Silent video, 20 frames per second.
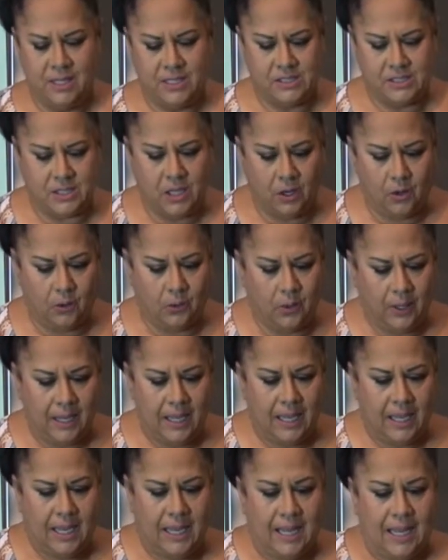So
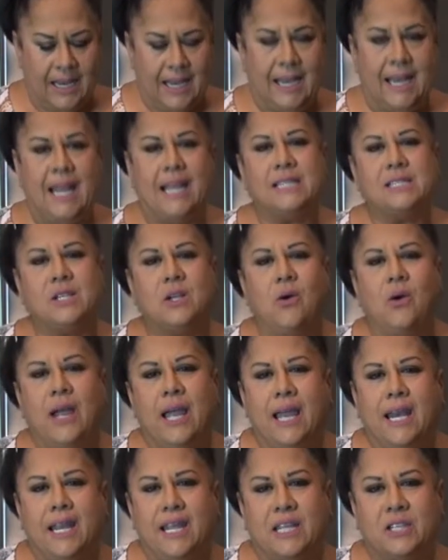let's go
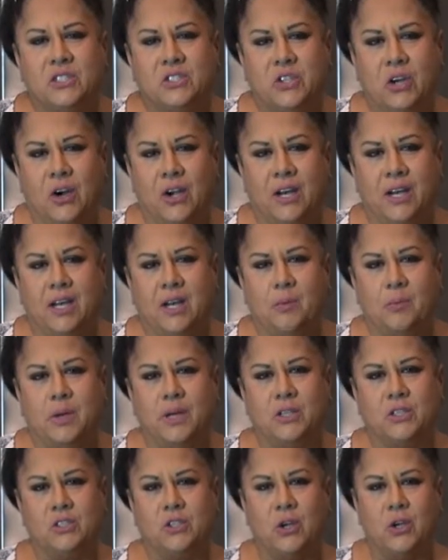ahead and get started. I'm
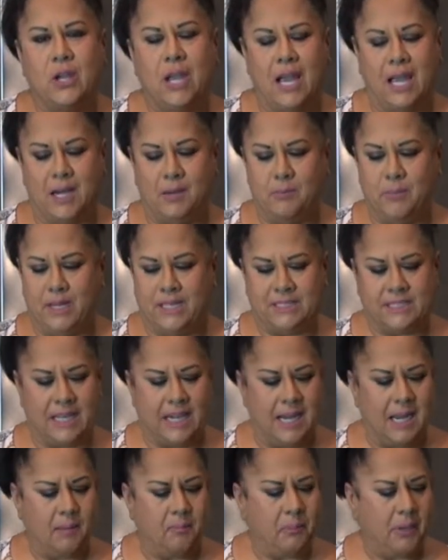gonna show you how to mix it
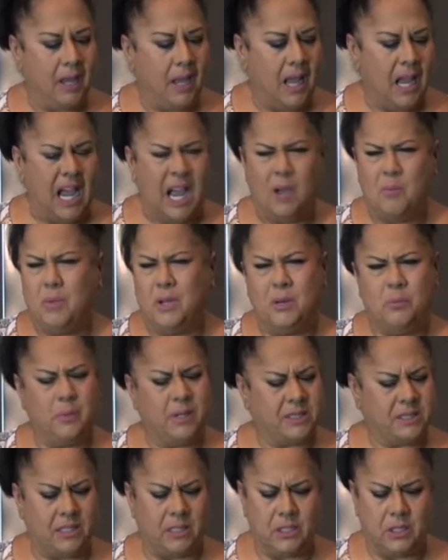up. I'm gonna
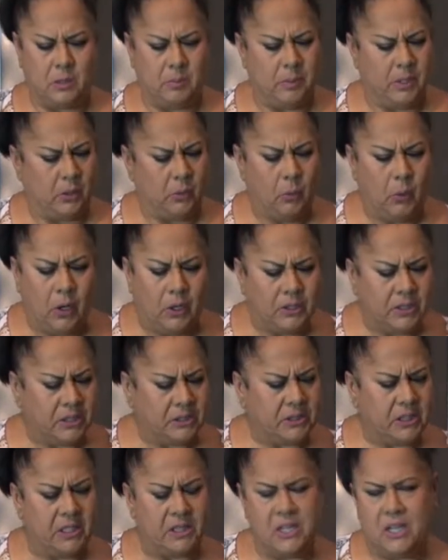mix a little bit of
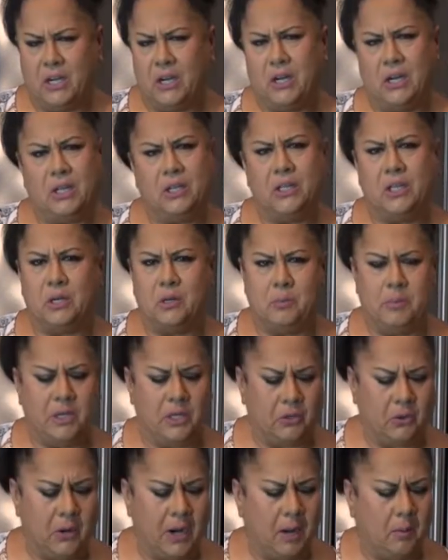walnuts in there, a little bit
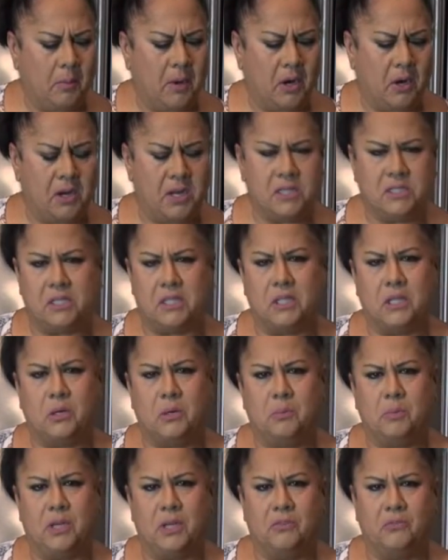of cranberries, a
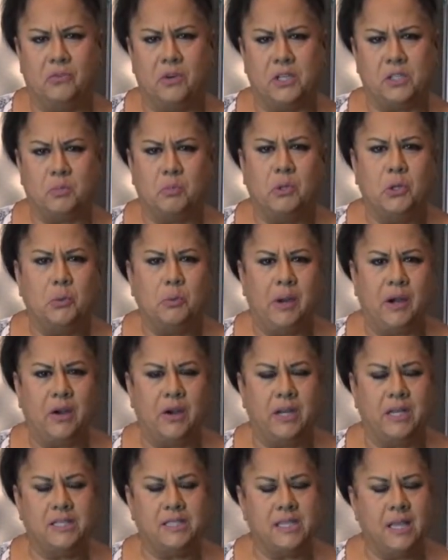little bit of fresh
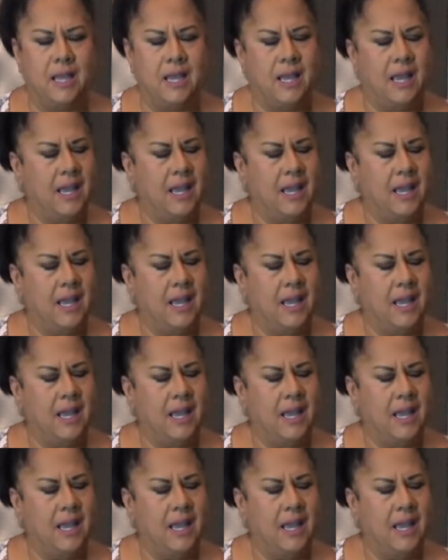blueberries.